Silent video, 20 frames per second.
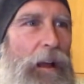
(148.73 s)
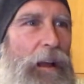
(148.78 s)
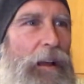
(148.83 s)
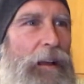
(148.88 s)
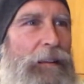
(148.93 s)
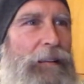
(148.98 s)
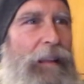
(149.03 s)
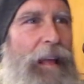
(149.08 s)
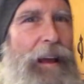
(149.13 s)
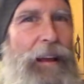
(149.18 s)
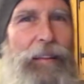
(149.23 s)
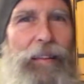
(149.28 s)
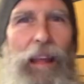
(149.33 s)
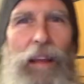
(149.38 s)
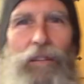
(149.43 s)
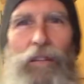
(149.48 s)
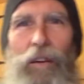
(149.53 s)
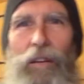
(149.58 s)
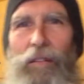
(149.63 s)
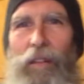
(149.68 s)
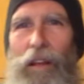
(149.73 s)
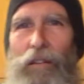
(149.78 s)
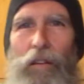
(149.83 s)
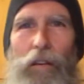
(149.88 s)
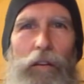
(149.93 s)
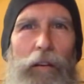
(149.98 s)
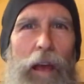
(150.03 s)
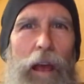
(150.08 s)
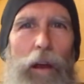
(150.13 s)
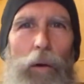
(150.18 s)
it's like they
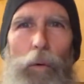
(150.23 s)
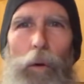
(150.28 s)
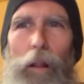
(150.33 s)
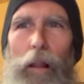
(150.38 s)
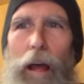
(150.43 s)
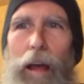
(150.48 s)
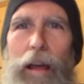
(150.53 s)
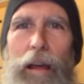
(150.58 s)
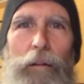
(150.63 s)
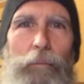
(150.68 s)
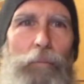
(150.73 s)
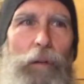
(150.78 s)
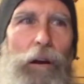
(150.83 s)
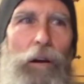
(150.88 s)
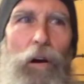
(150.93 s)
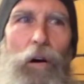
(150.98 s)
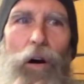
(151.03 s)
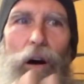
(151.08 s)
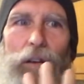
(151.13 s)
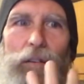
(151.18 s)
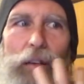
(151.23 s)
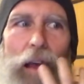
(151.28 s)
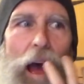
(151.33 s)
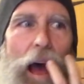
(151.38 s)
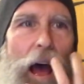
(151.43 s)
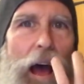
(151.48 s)
just can't relate because